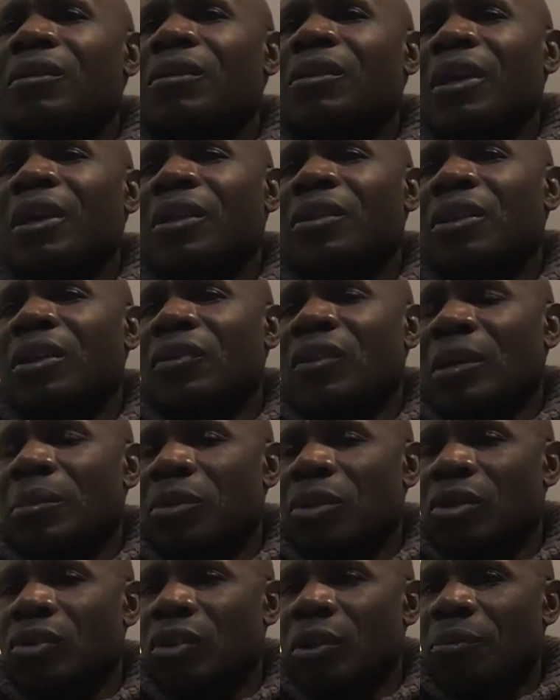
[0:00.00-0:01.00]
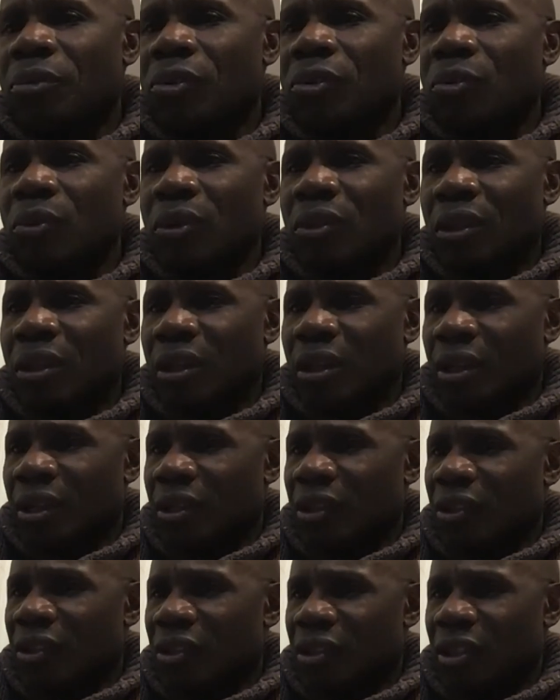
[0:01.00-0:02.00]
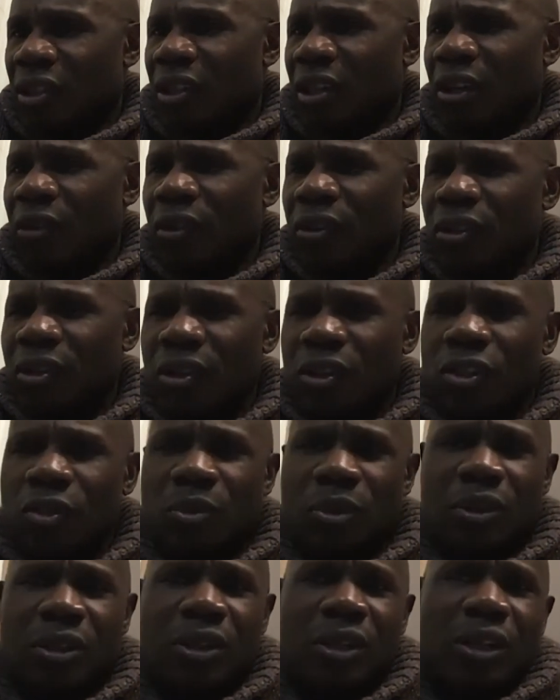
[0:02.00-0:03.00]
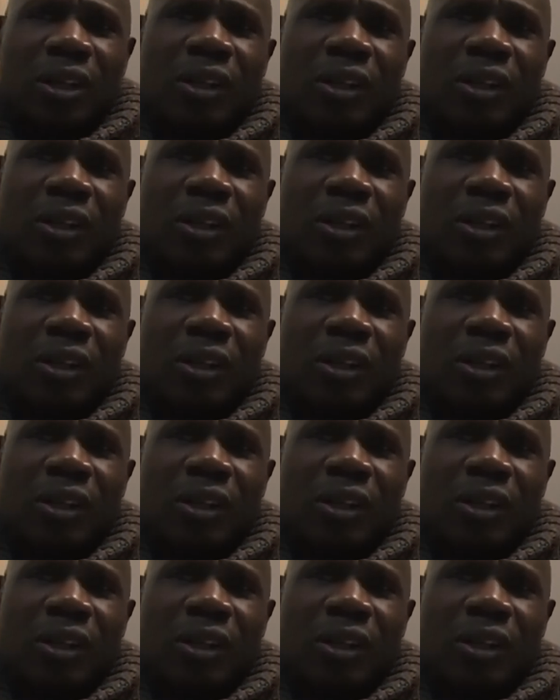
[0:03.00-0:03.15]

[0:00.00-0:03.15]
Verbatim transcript: the idea of coming to grips with an unseen heritage, with an